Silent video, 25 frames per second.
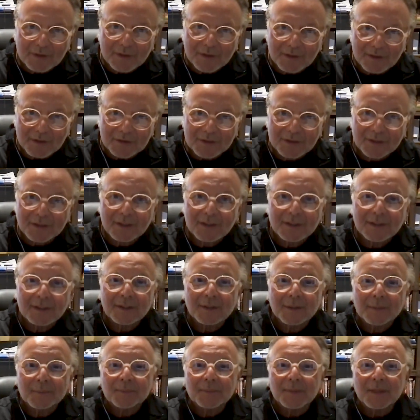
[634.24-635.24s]
Because,
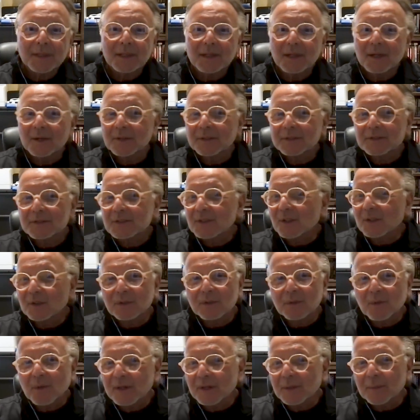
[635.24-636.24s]
it's the
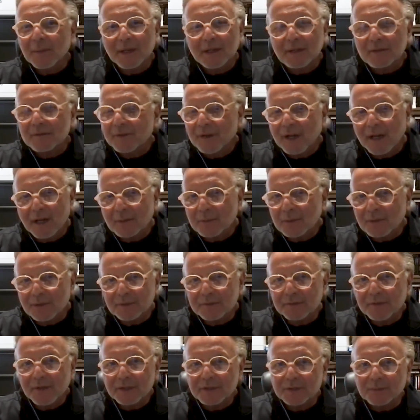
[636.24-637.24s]
only way to make a viable
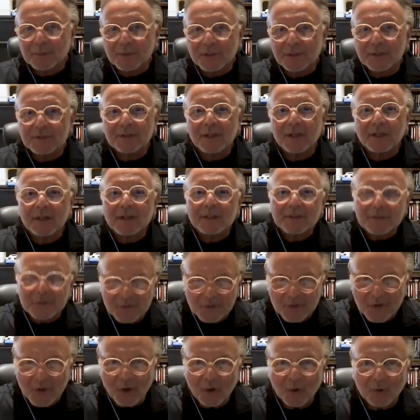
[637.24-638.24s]
investment is
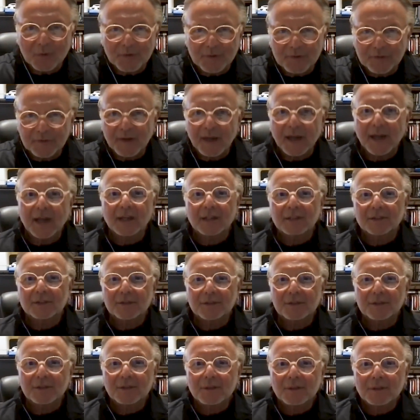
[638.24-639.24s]
know the
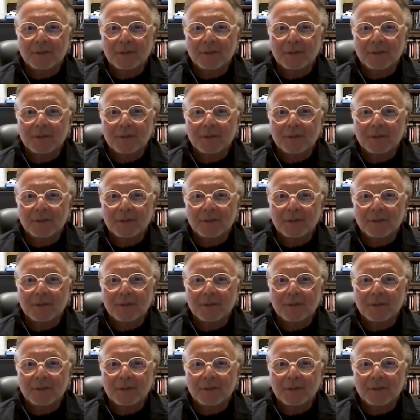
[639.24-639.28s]
facts.